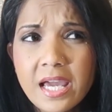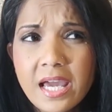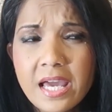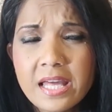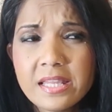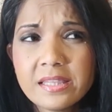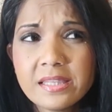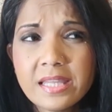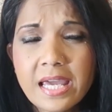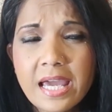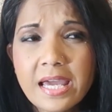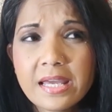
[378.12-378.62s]

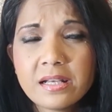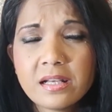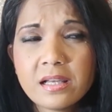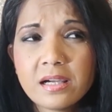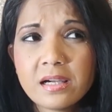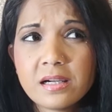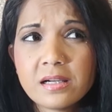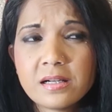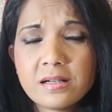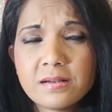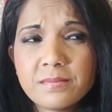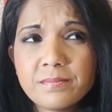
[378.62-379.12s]

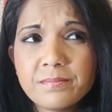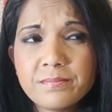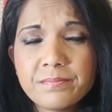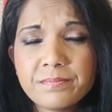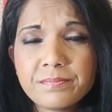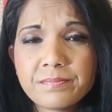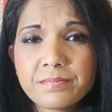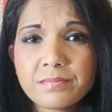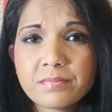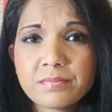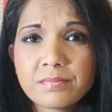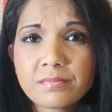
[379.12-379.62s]
then
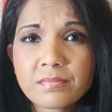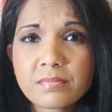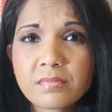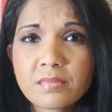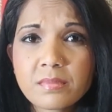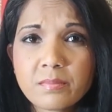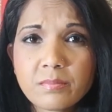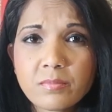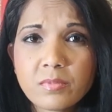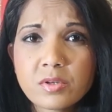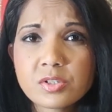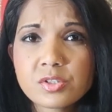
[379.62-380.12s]

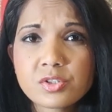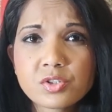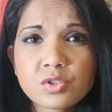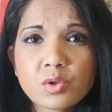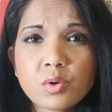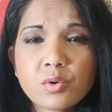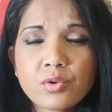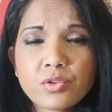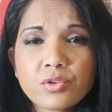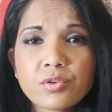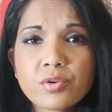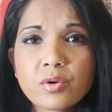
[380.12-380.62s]

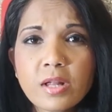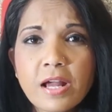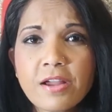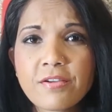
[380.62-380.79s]
sore throat.